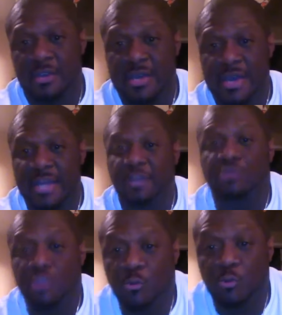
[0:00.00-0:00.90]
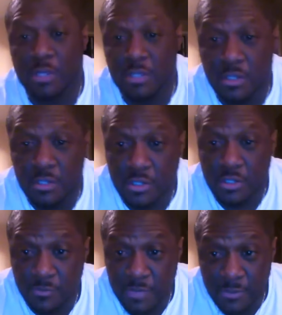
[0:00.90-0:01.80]
I don't know what
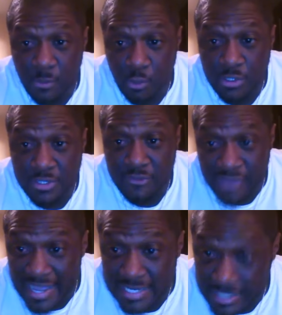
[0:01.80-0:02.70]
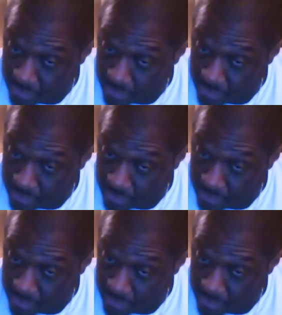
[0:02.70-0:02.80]
could be more defining.